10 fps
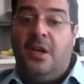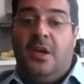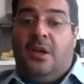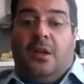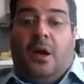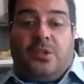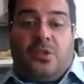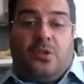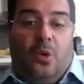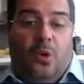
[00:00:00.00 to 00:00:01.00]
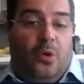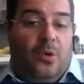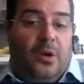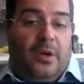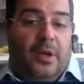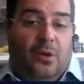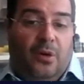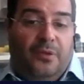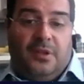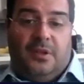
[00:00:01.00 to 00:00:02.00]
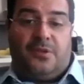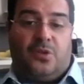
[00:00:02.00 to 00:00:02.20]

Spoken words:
now it's no longer innovative.